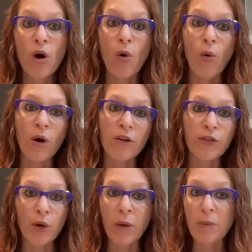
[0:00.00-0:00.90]
or if
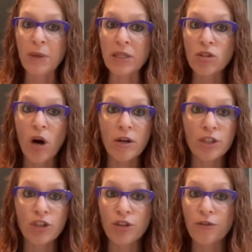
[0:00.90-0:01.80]
there might be scar
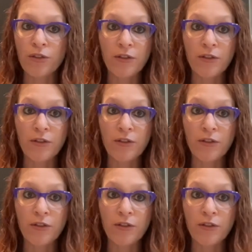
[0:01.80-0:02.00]
tissue for